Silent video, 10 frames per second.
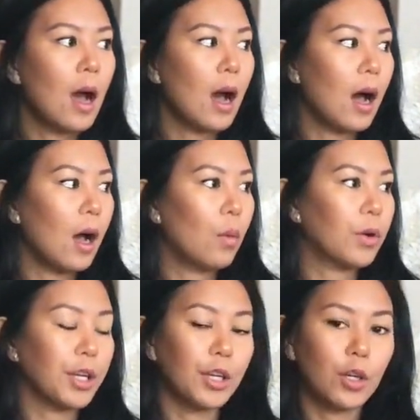
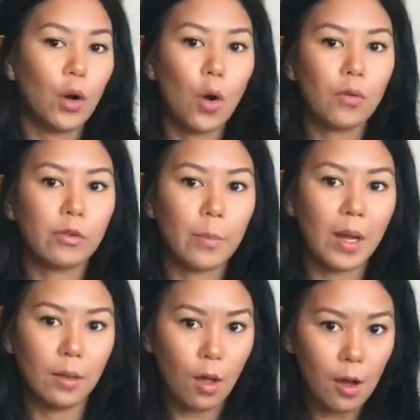We're going to go over
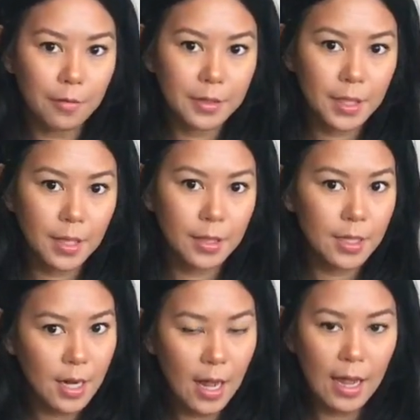my loft
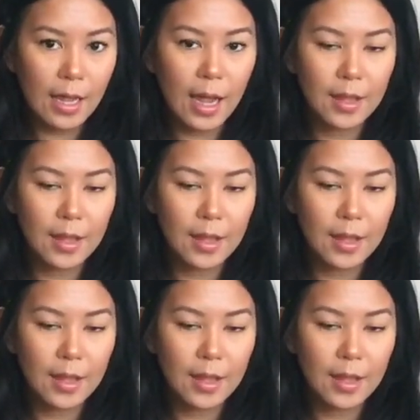today,